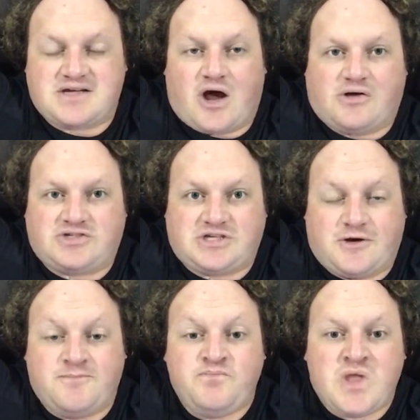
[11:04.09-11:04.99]

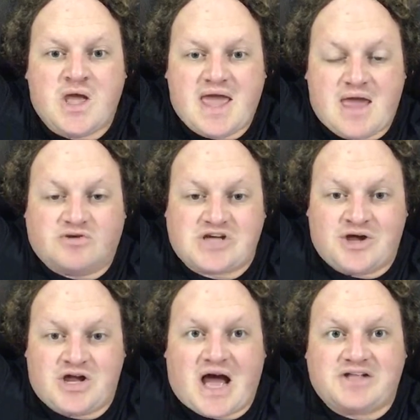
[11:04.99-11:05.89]
Also, it was
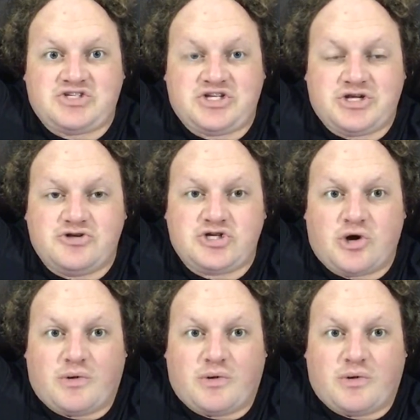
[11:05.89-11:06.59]
unconstitutional